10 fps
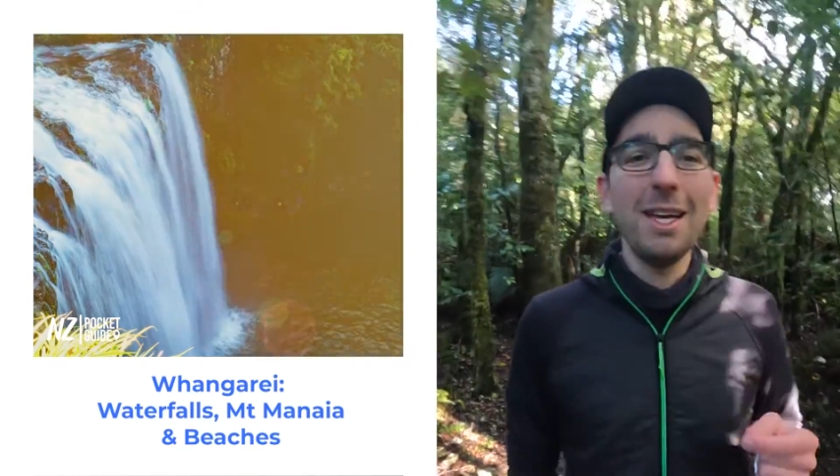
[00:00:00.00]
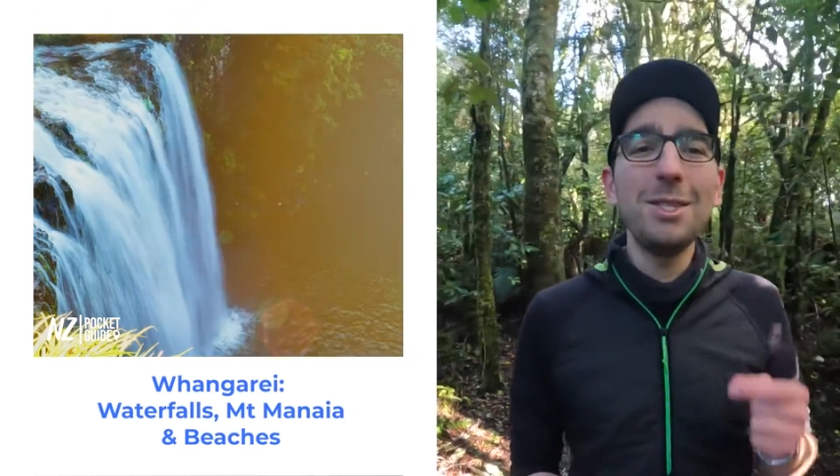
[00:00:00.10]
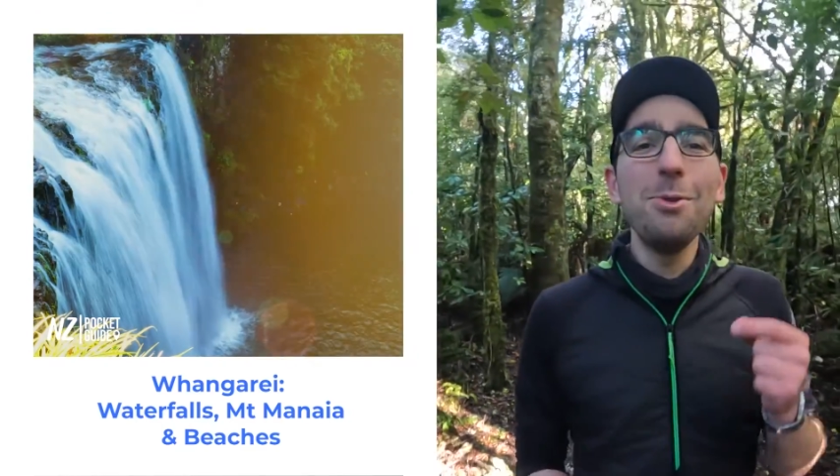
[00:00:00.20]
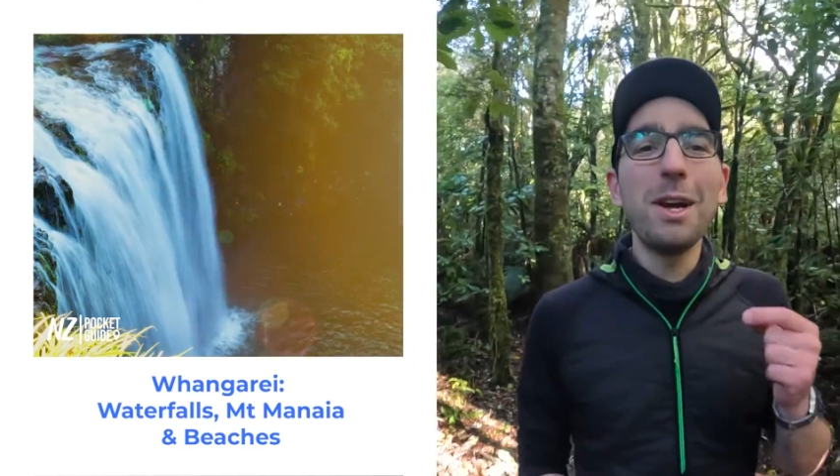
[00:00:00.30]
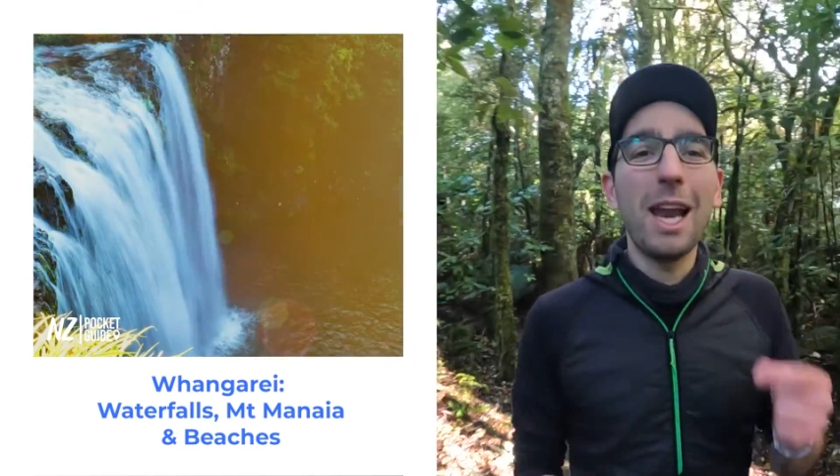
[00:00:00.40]
is
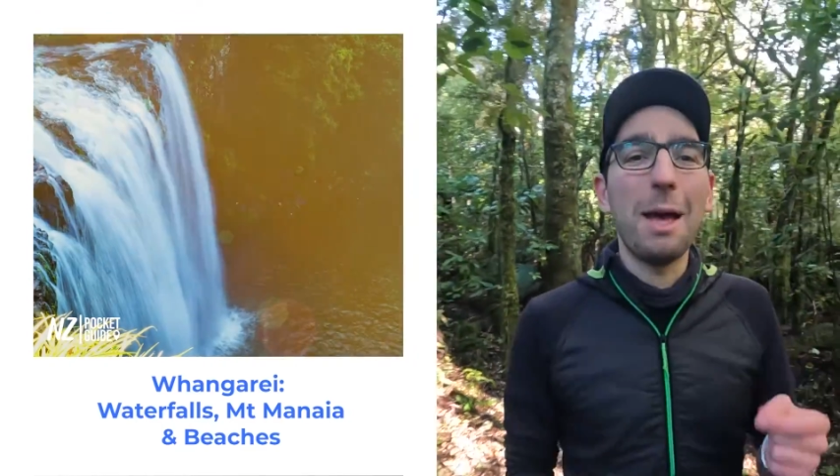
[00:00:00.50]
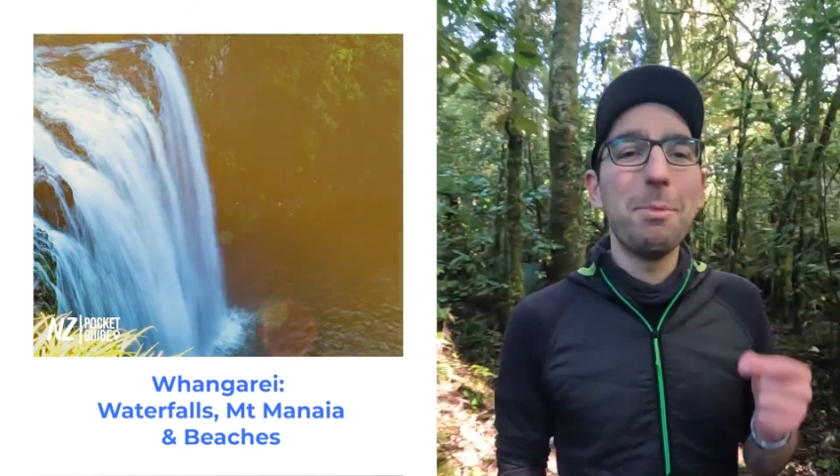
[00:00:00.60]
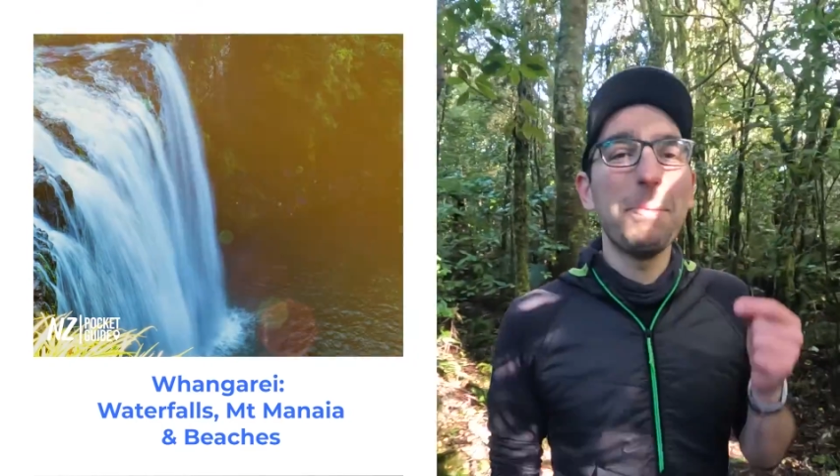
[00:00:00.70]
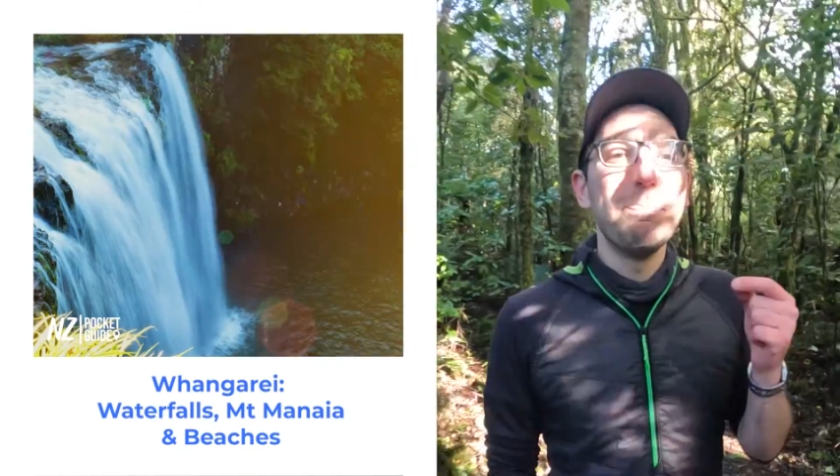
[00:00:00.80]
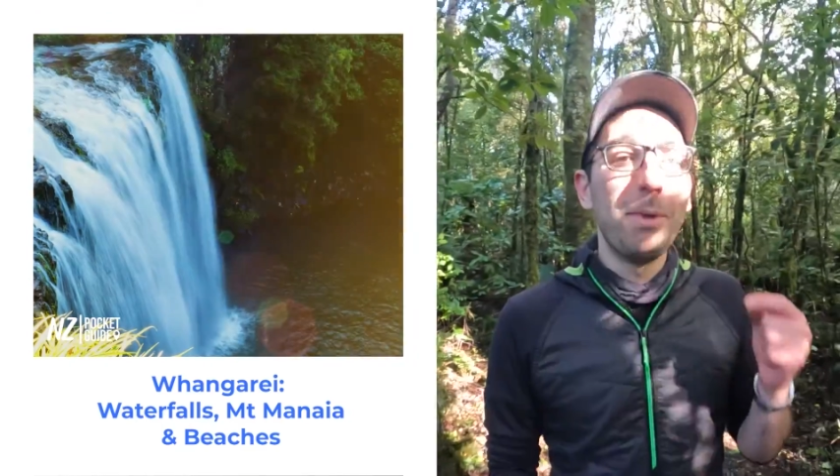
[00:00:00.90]
to climb
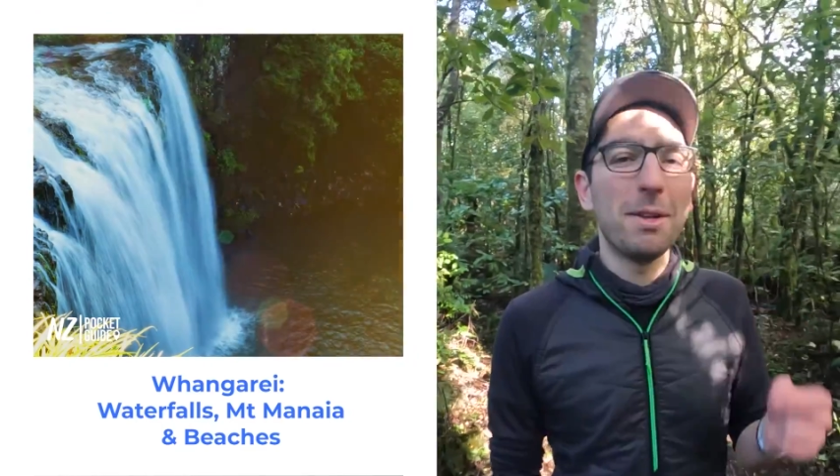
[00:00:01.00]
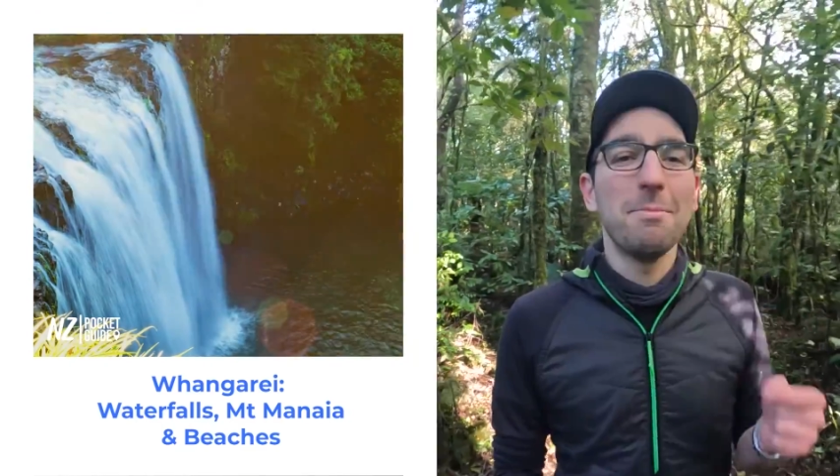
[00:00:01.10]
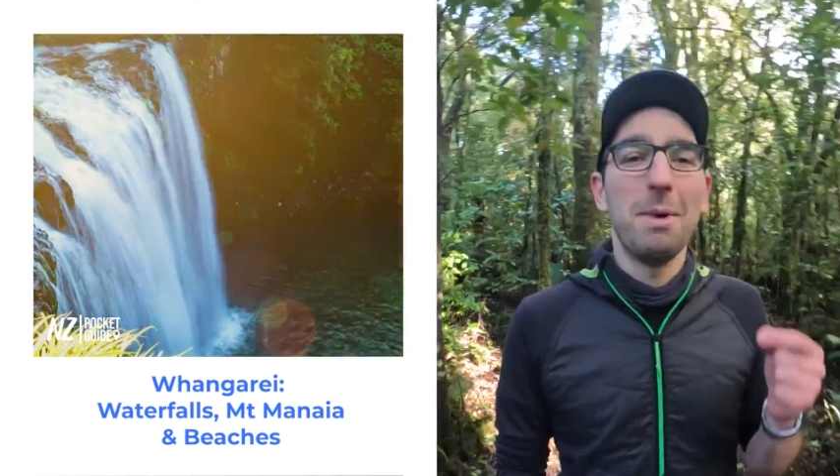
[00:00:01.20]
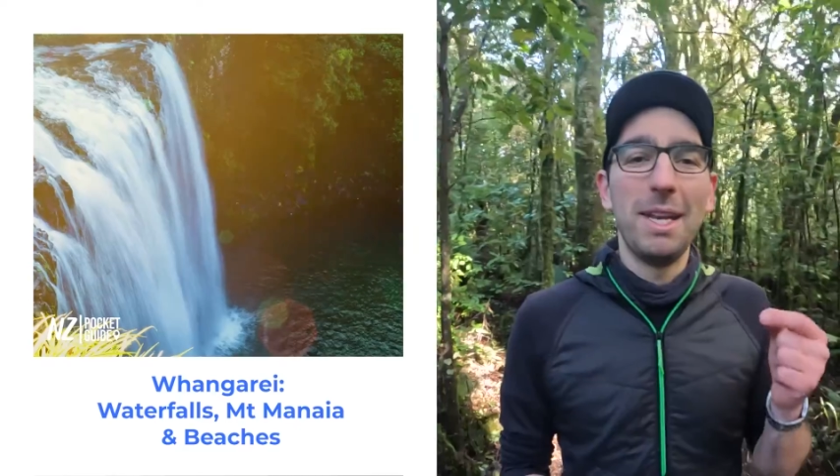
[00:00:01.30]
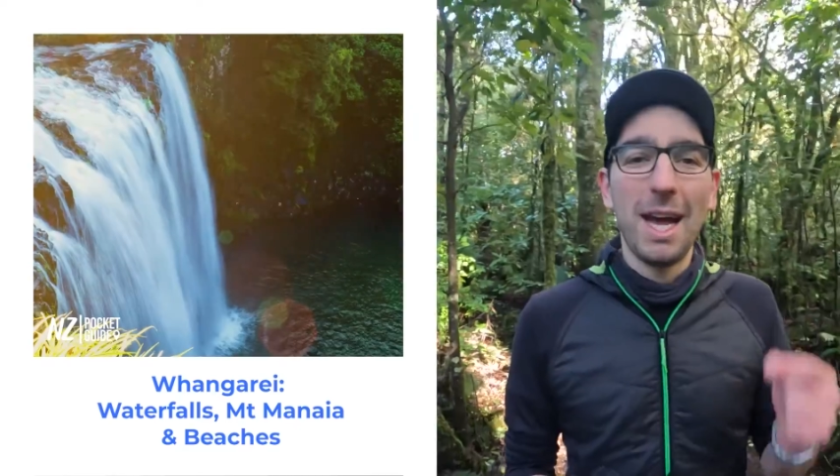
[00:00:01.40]
up Mount
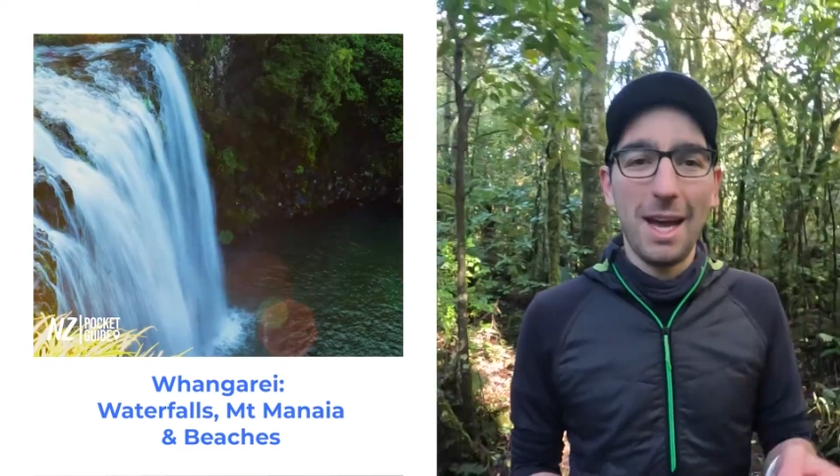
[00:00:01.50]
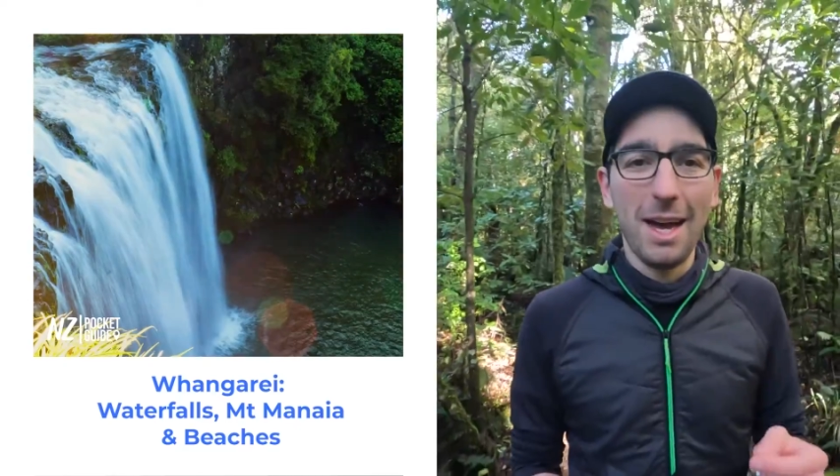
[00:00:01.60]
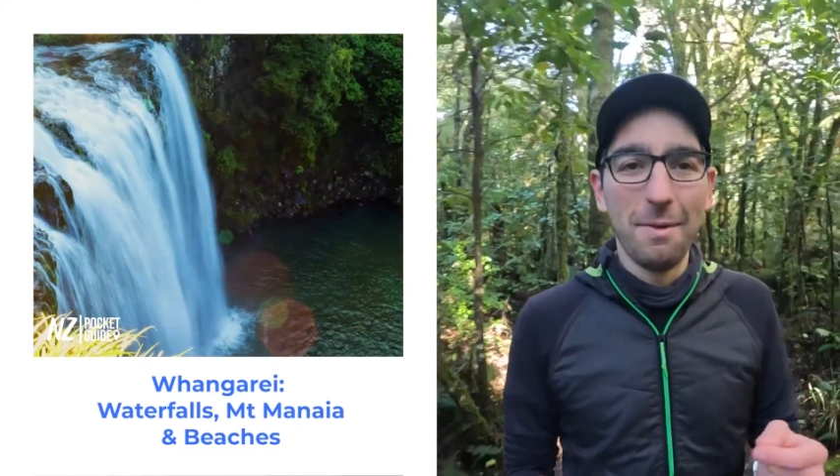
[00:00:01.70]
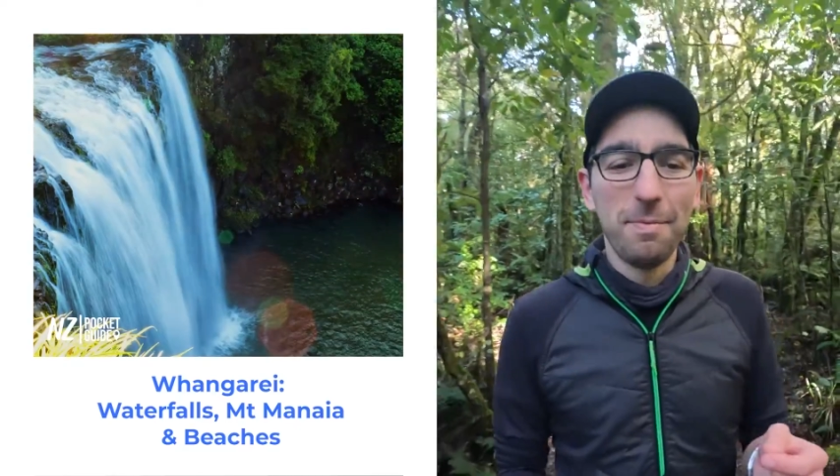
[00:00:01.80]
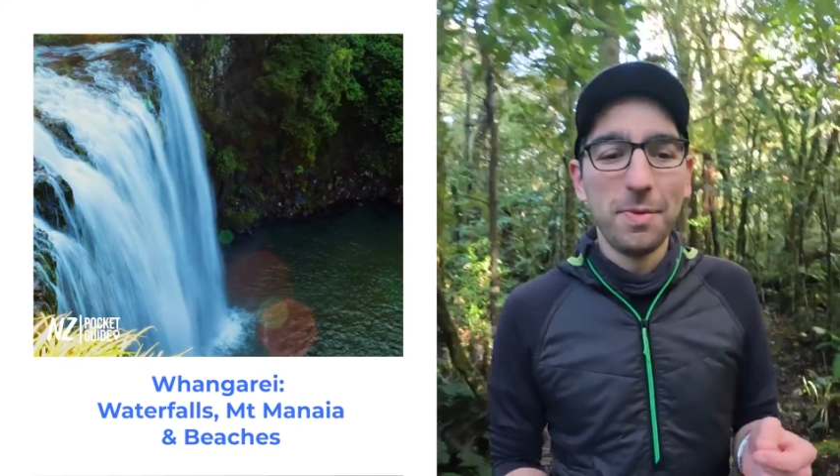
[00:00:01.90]
Manaya.